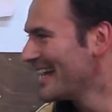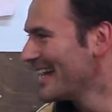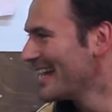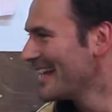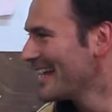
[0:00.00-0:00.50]

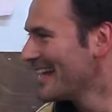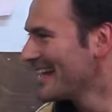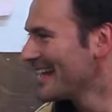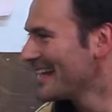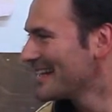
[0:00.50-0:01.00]

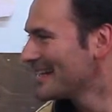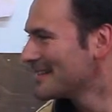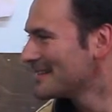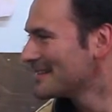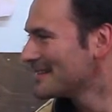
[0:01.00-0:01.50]

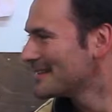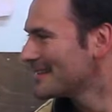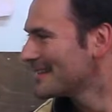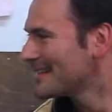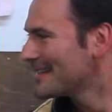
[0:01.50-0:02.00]

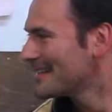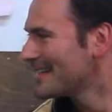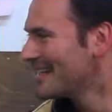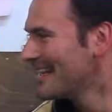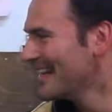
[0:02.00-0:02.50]

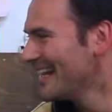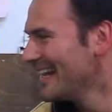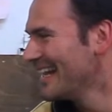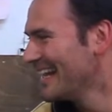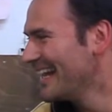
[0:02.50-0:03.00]

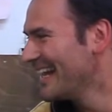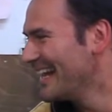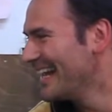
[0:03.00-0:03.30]
(silent)